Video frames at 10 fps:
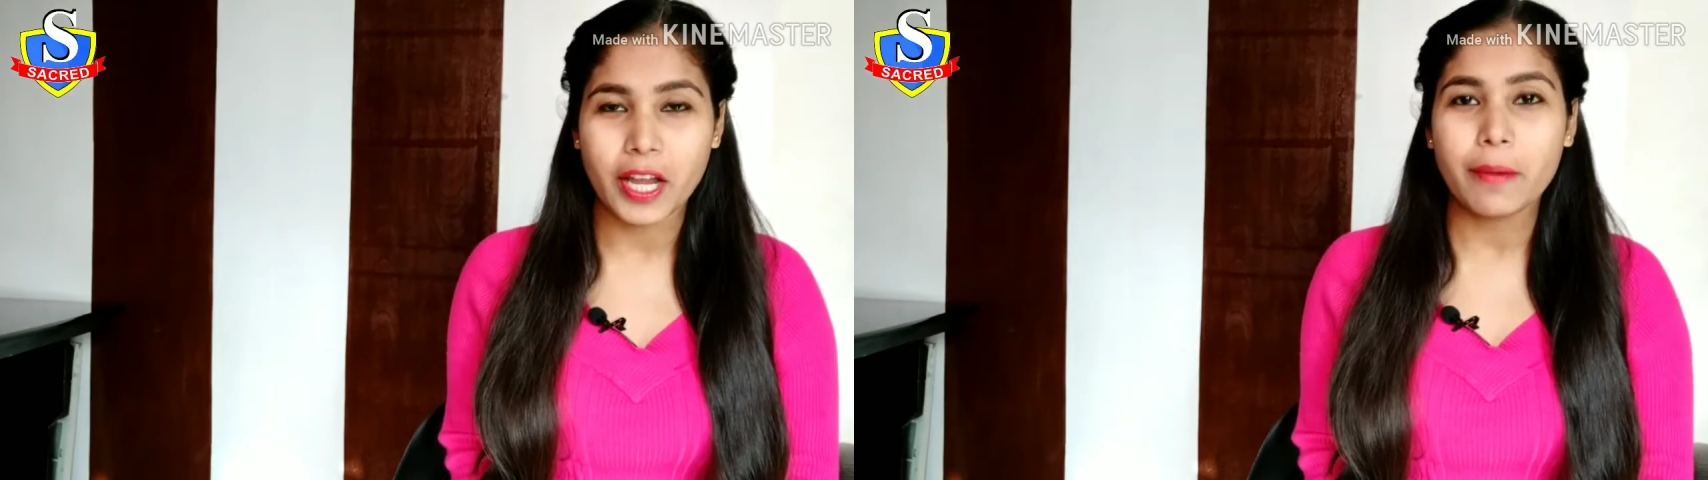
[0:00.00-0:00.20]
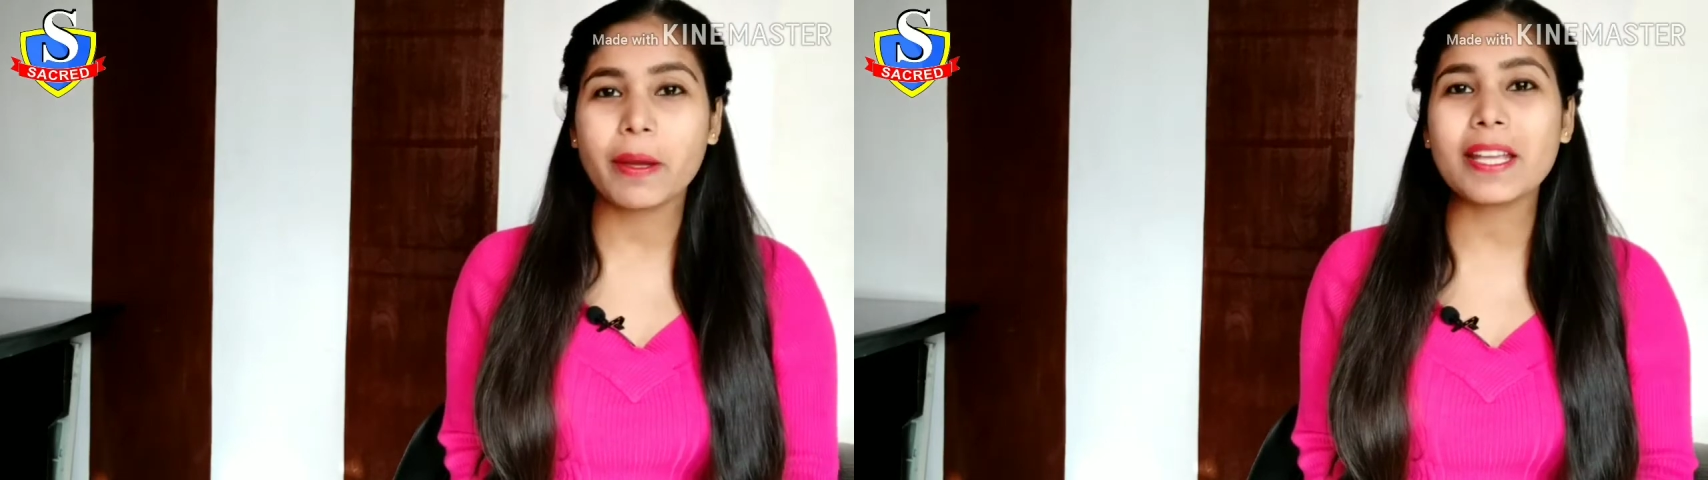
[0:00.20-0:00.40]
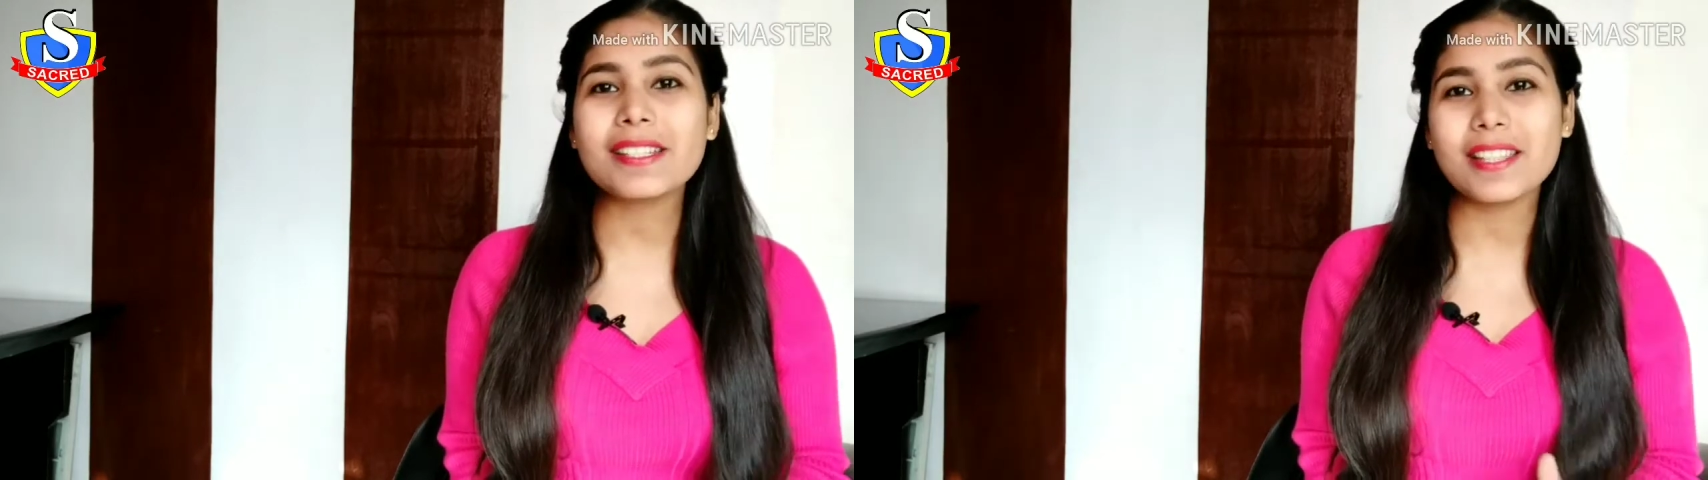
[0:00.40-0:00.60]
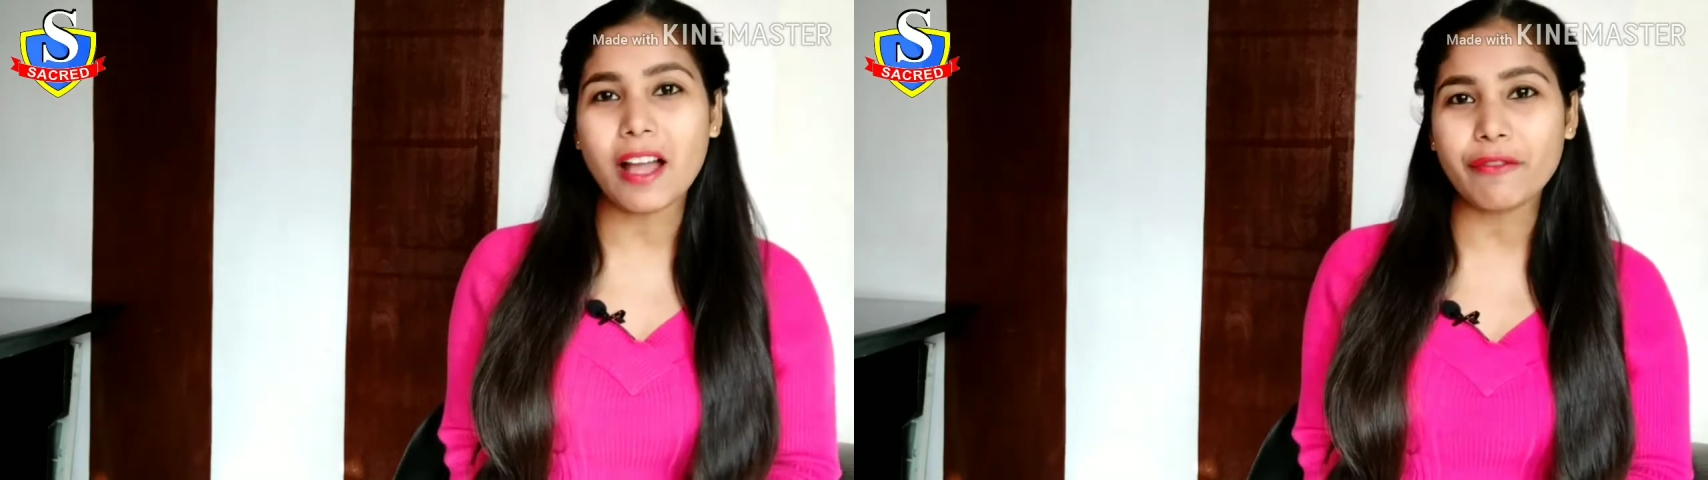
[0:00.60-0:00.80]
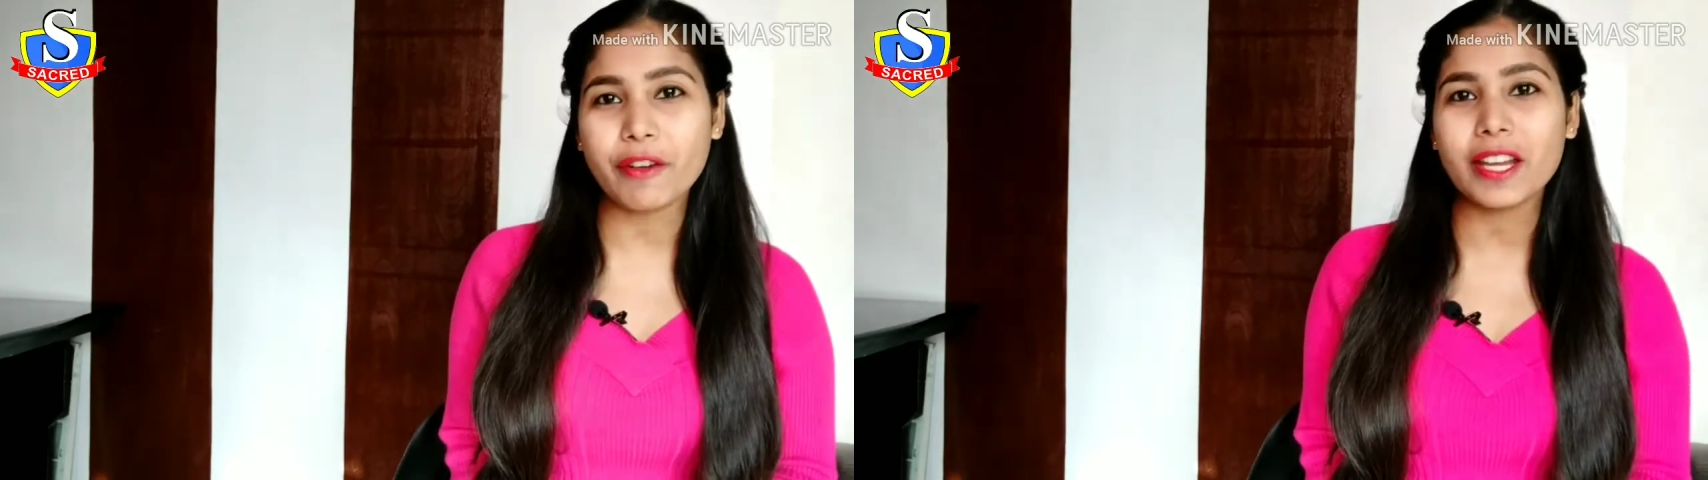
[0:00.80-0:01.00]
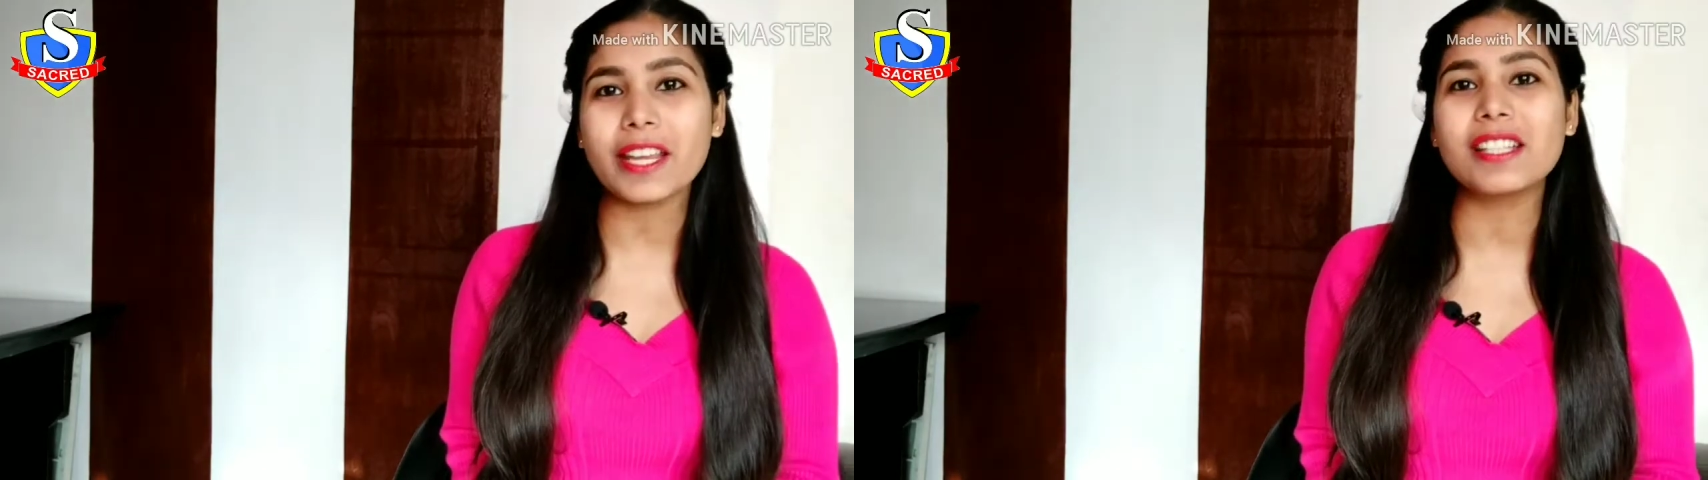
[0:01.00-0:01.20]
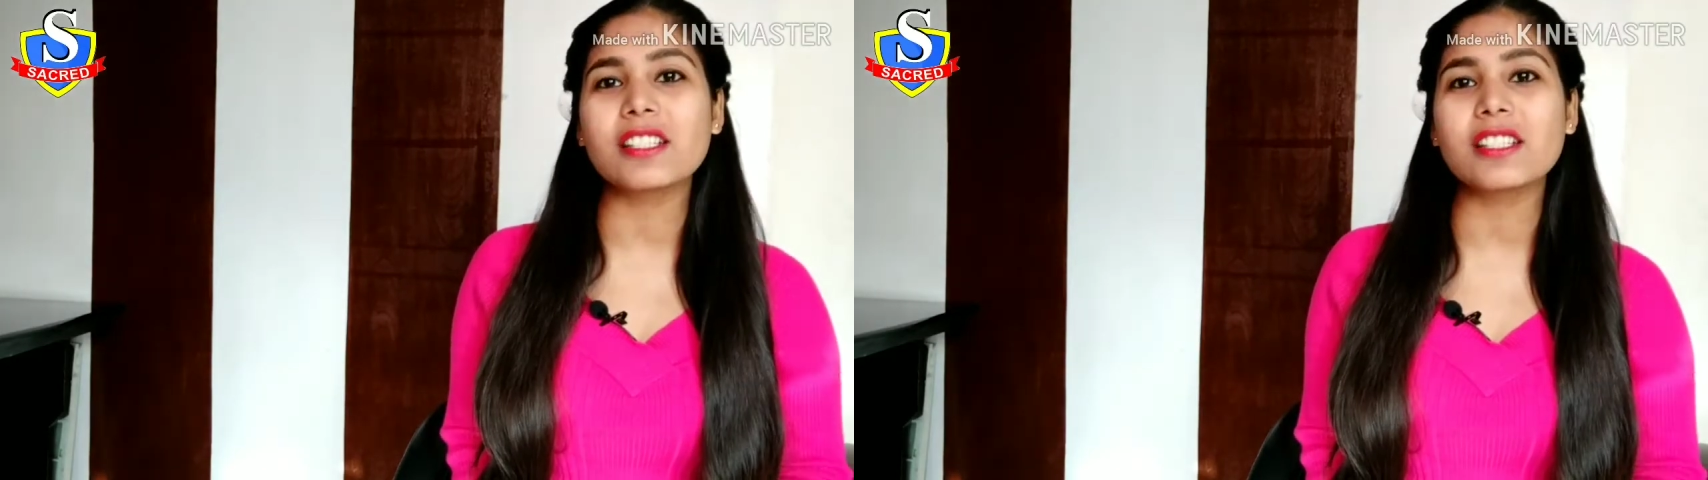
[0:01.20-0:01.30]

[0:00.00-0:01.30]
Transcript: Because laughing is